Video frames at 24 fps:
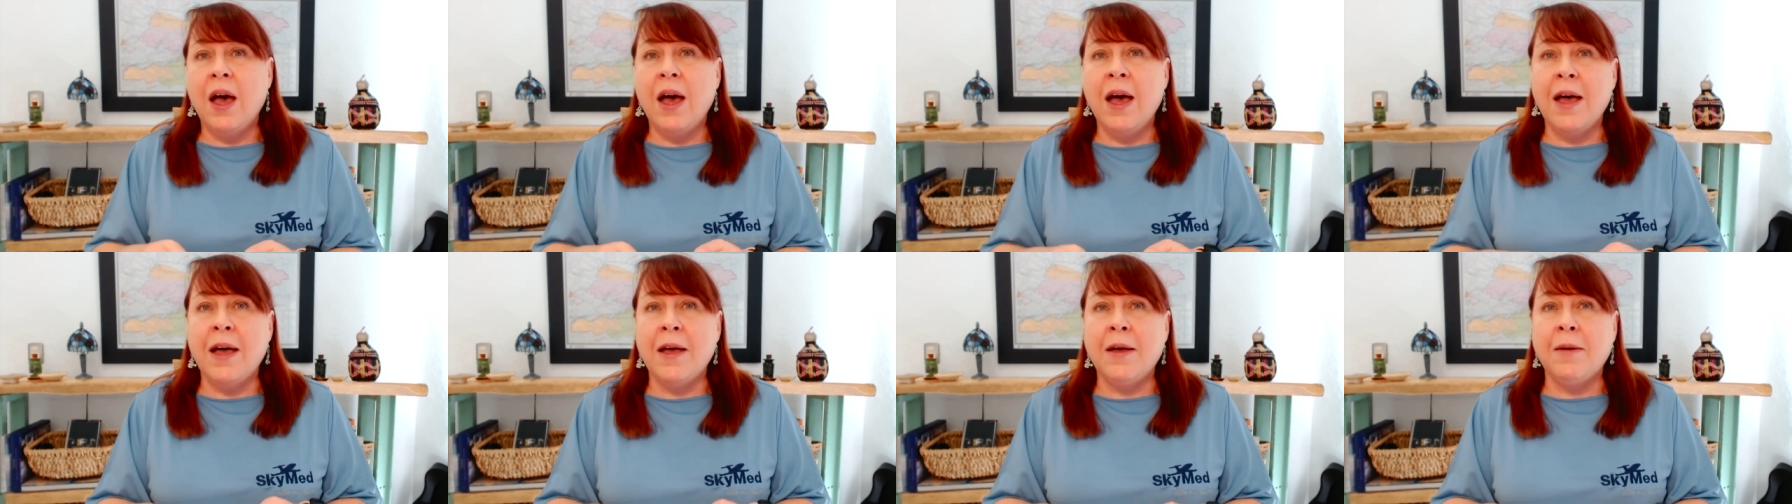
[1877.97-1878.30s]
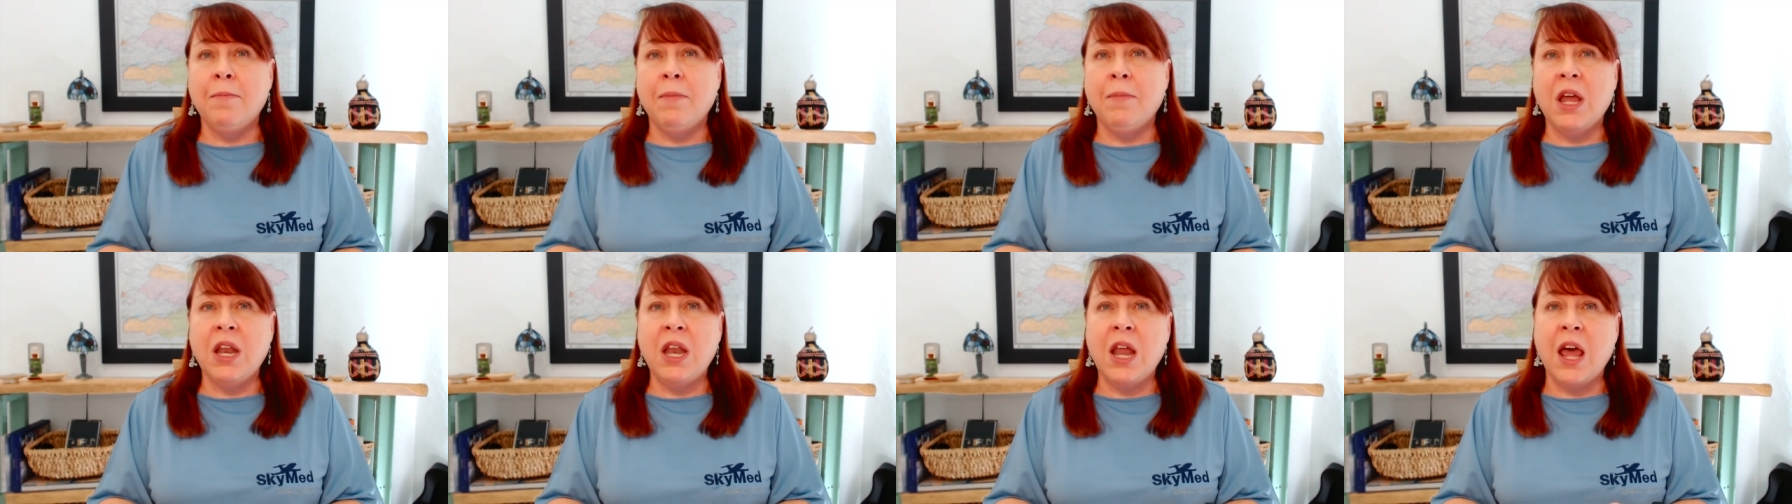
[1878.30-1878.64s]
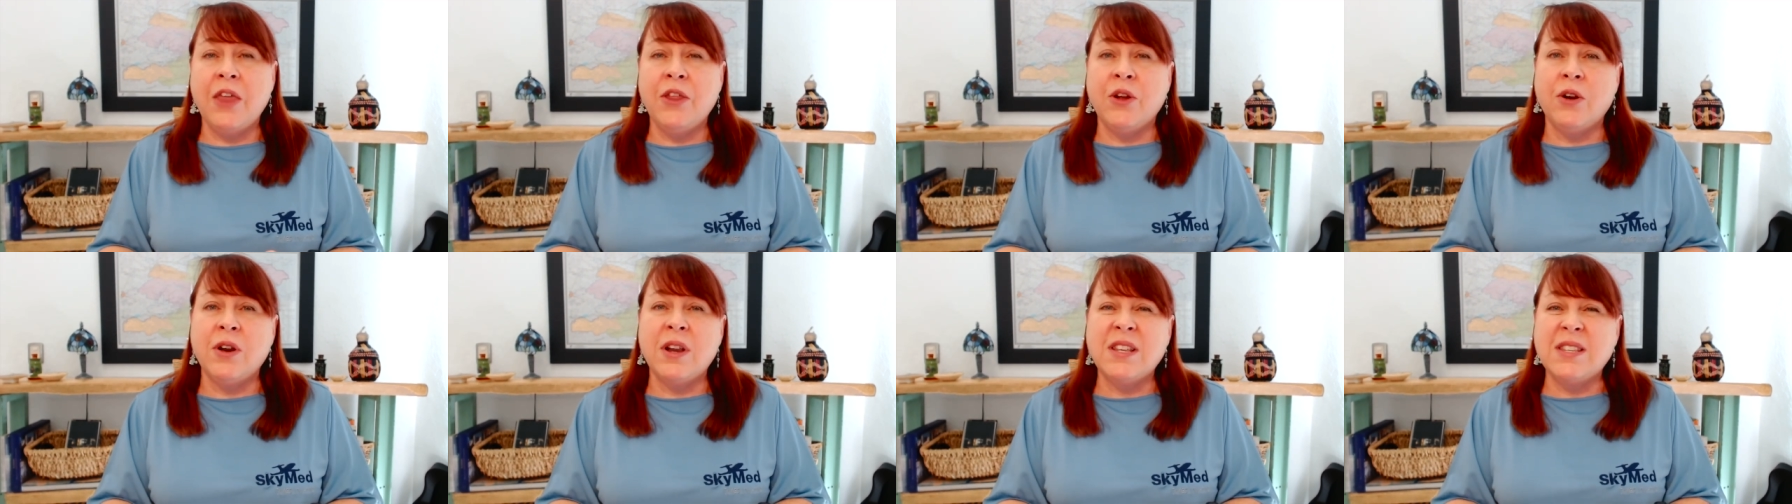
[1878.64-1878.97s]
Mm-hmm. Um,
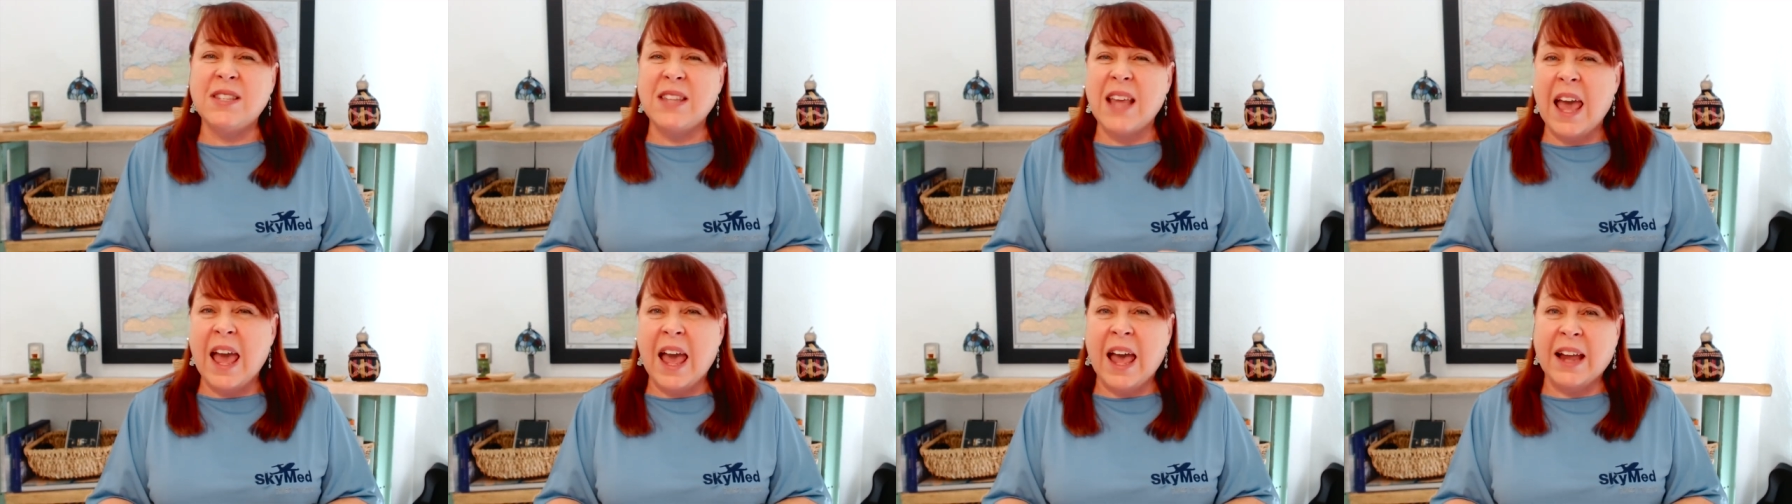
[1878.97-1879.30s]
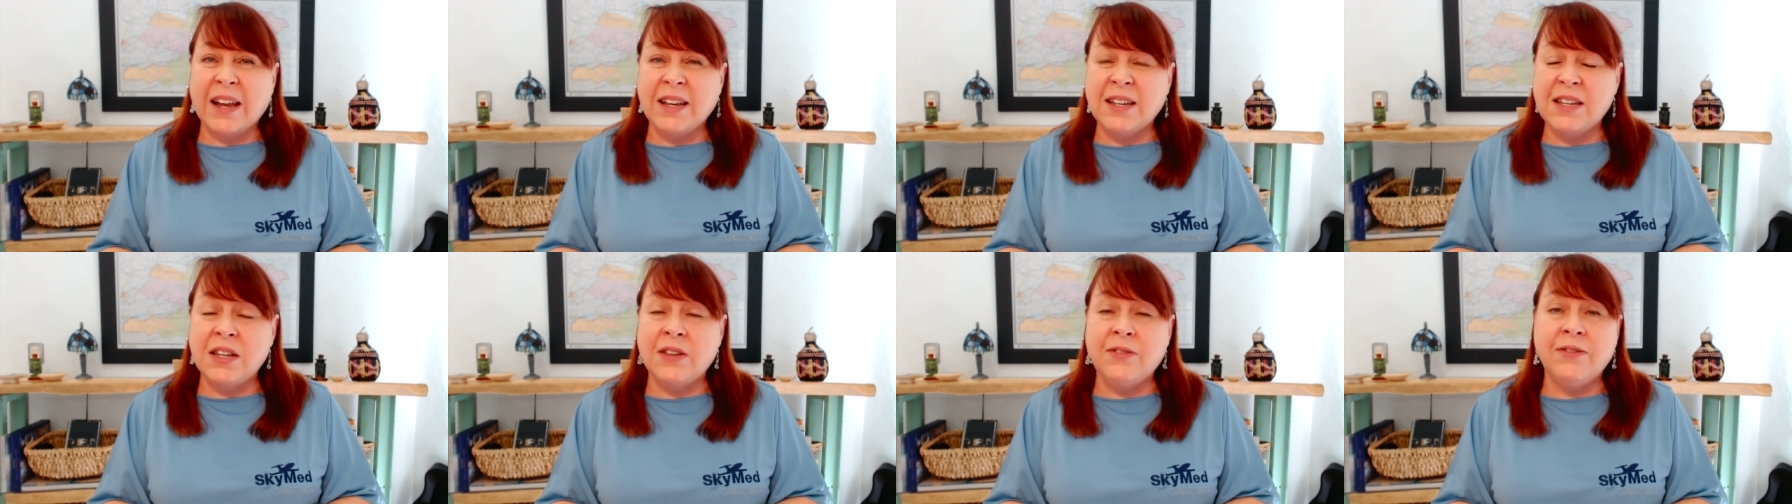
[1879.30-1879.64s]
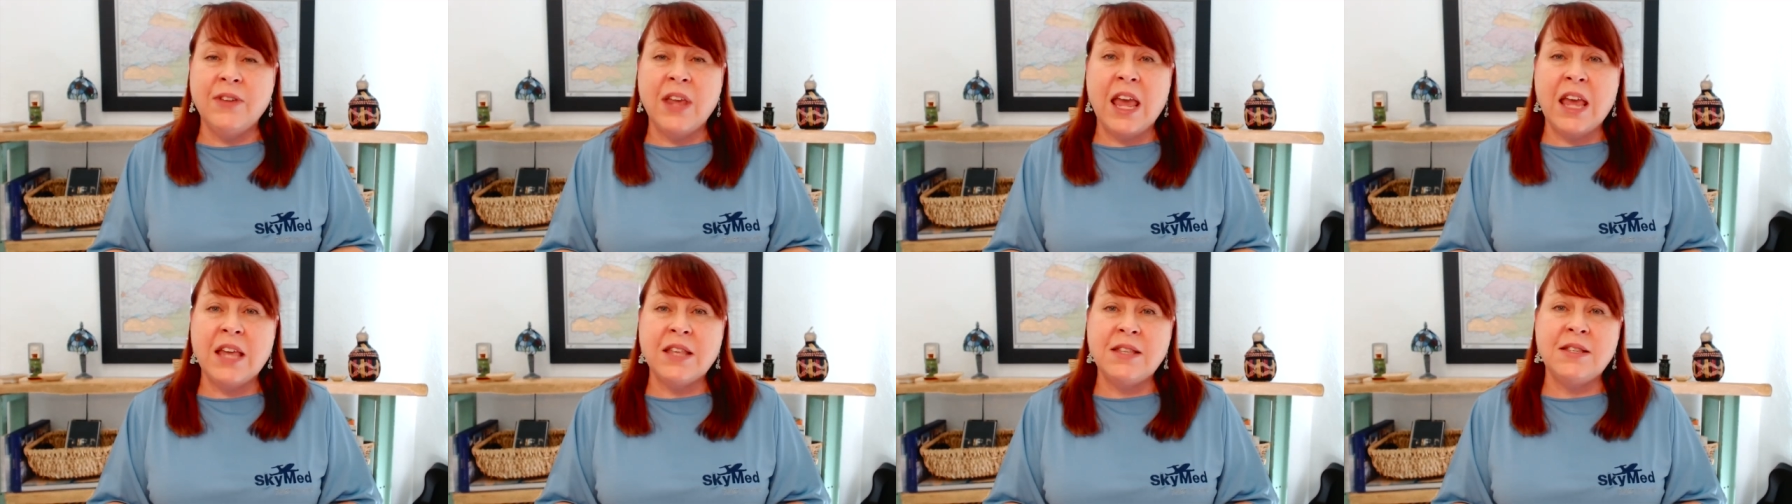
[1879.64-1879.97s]
another is
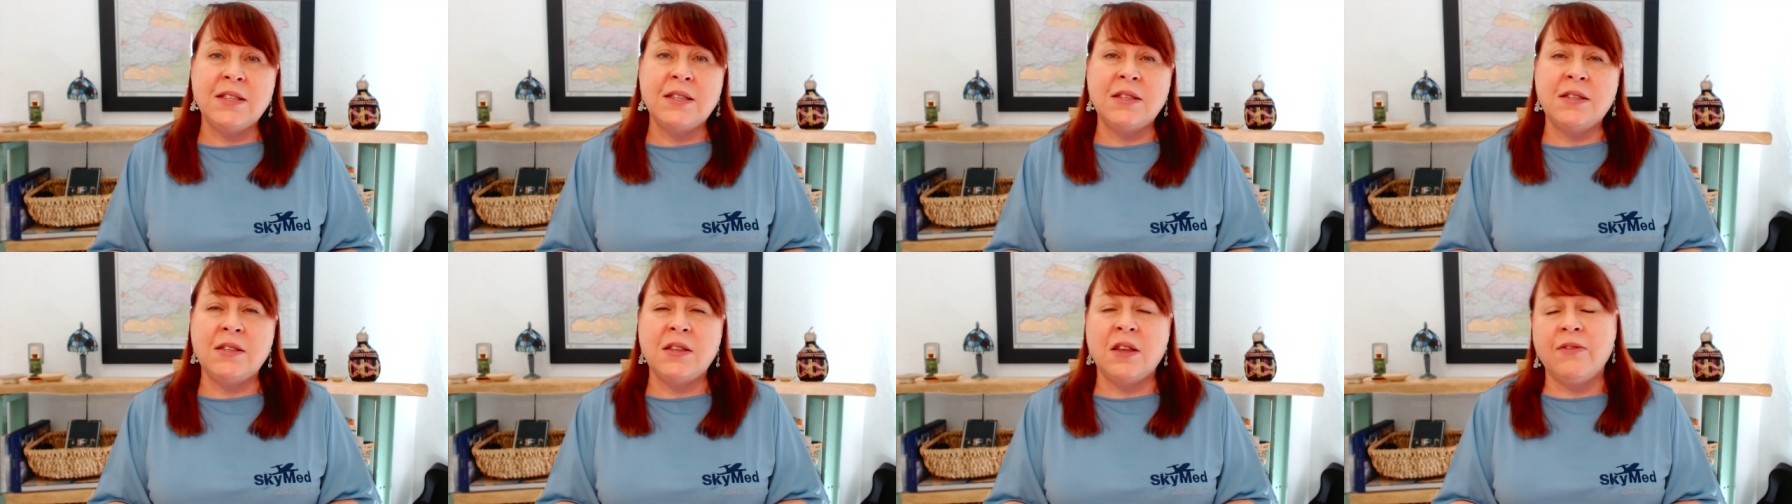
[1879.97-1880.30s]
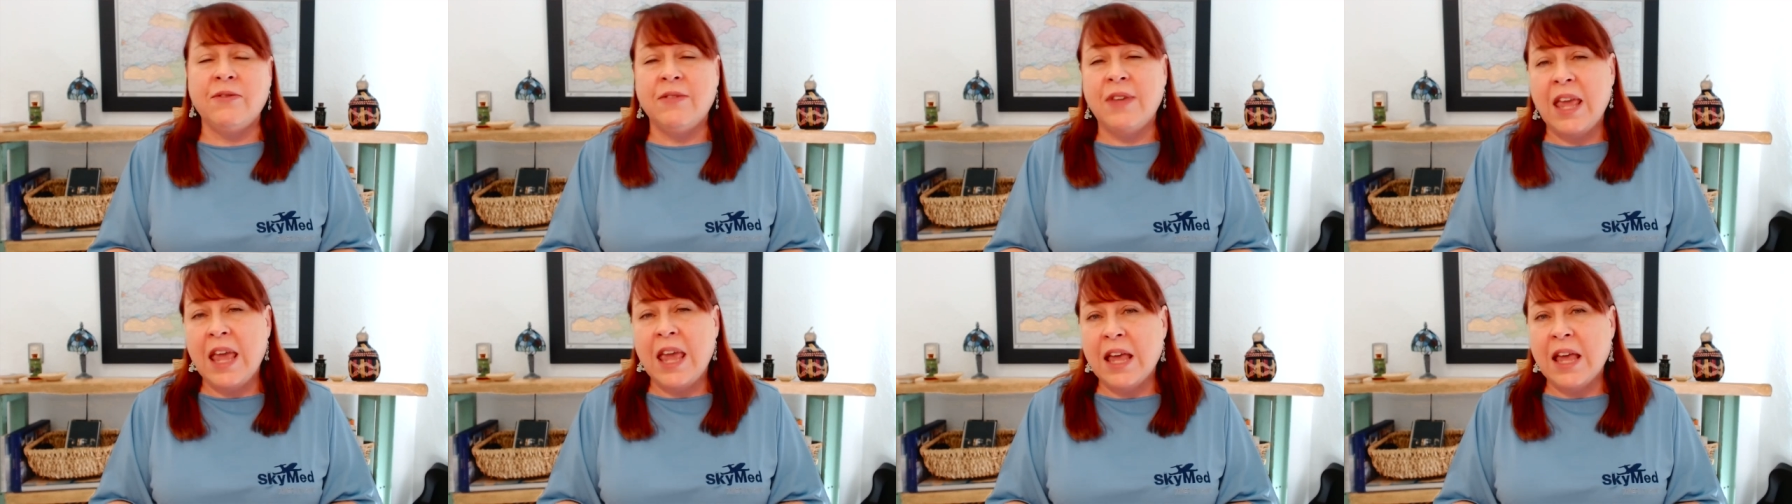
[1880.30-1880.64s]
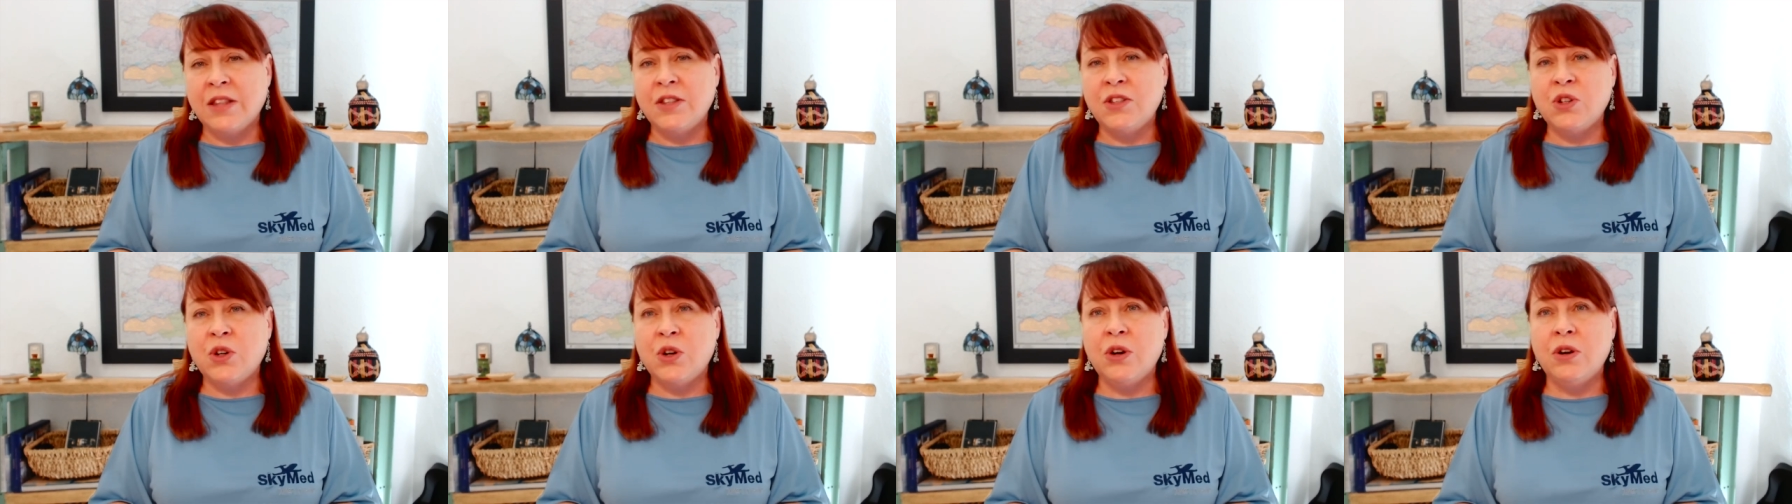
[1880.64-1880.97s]
active cases of
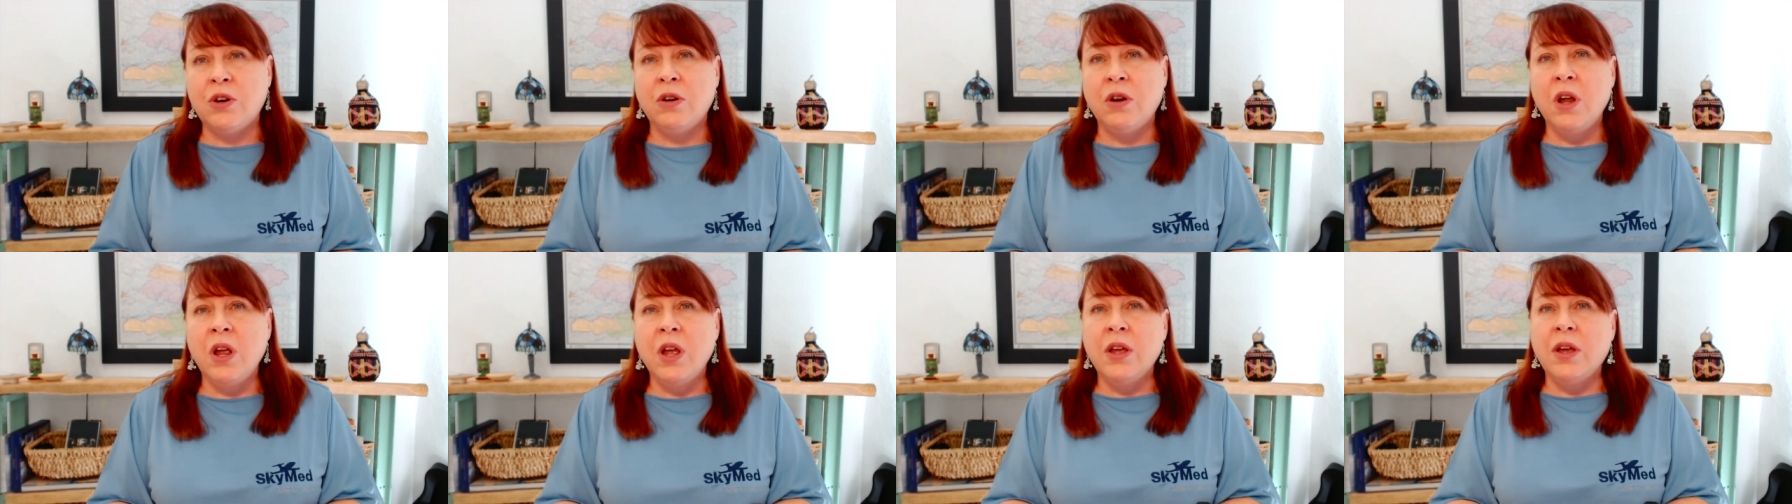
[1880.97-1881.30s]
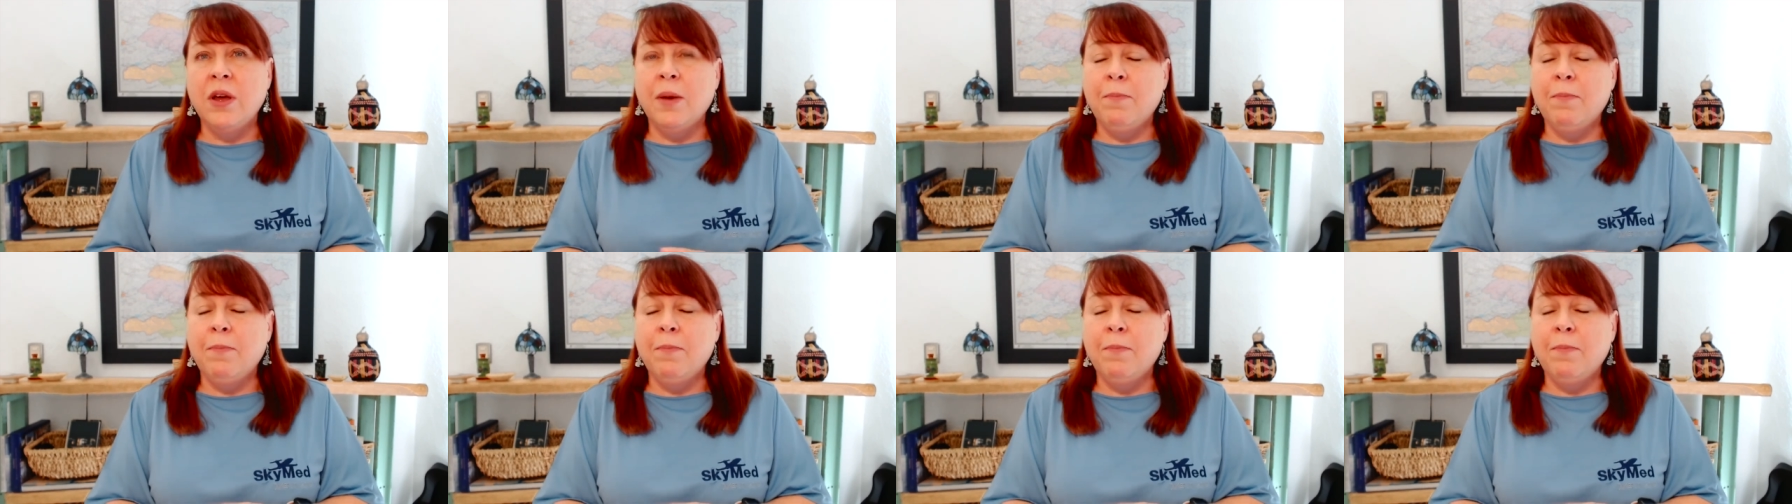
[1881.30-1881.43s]
cancer.